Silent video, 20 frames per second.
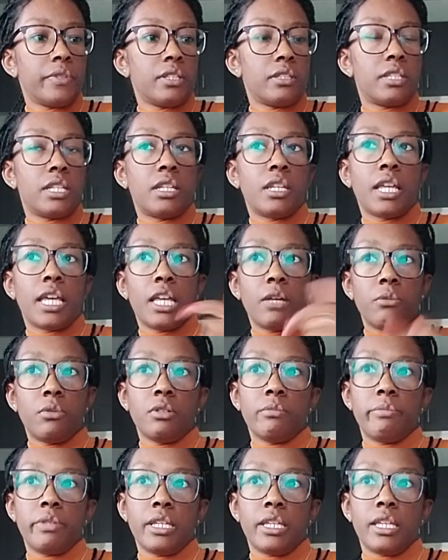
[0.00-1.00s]
tonight
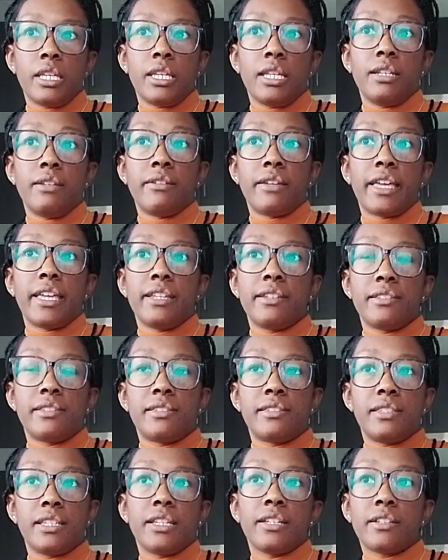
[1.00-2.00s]
will be night
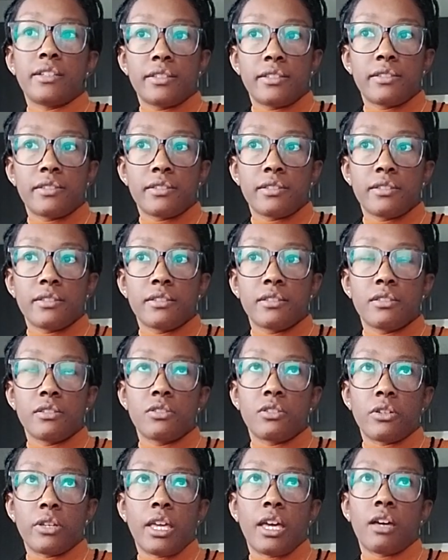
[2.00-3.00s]
6.
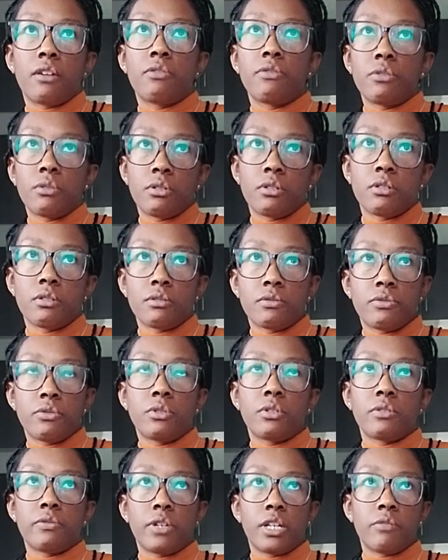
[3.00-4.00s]
So yeah, 4
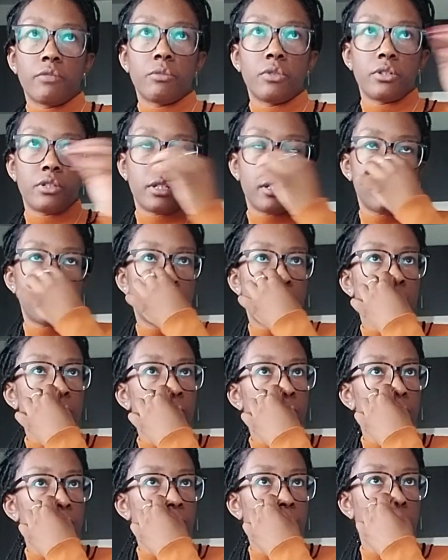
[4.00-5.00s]
or 5 more days. I
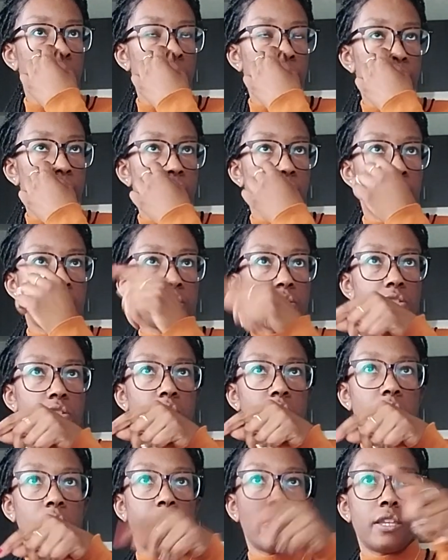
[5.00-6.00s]
don't know if it's gonna
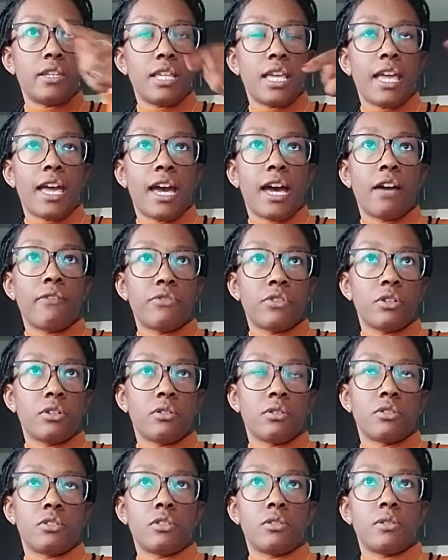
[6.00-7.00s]
start the day after
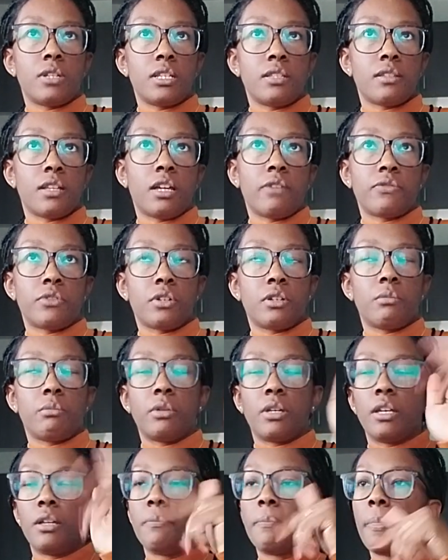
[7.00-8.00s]
or 2 days after,
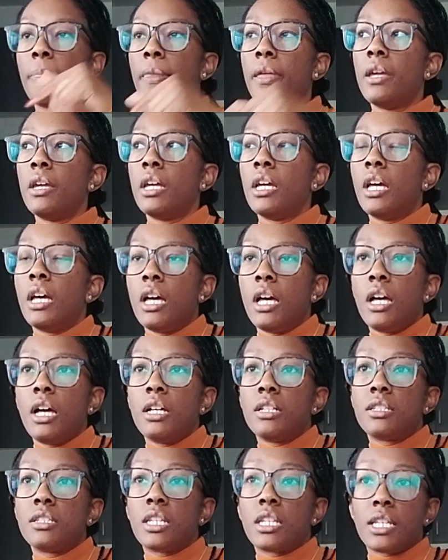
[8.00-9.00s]
but
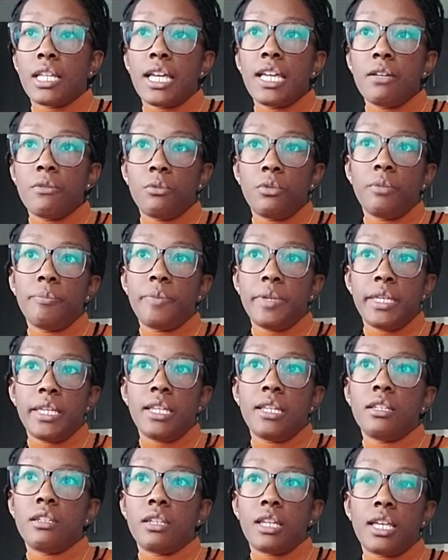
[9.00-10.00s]
tonight will
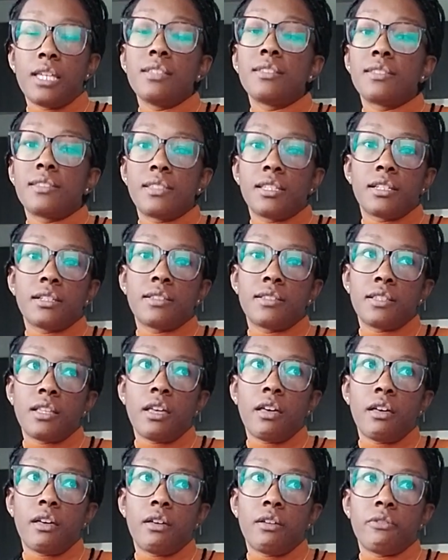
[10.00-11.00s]
be night 6
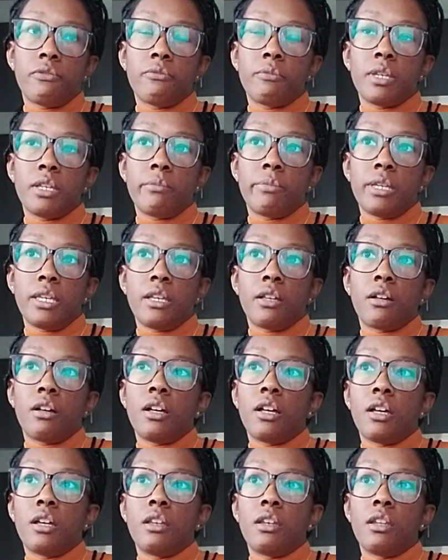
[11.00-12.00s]
of me being
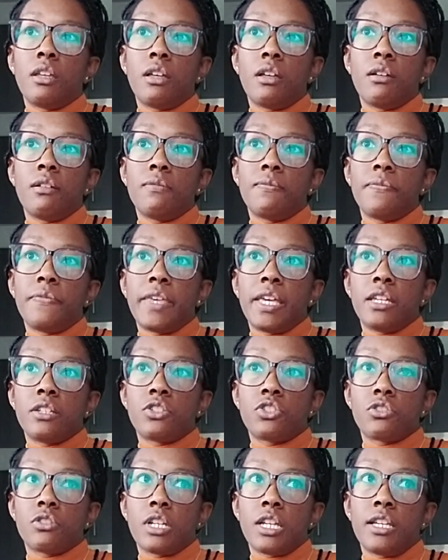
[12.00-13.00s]
on
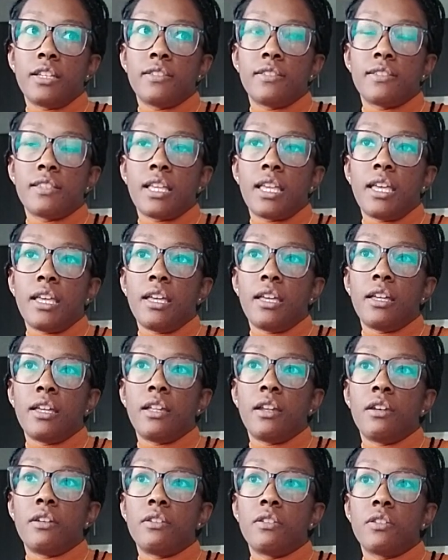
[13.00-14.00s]
estrase
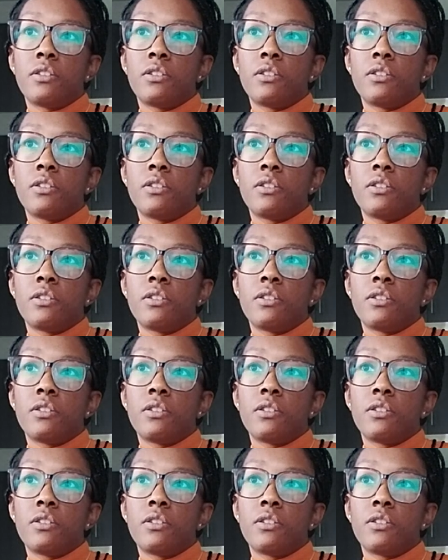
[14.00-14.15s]
and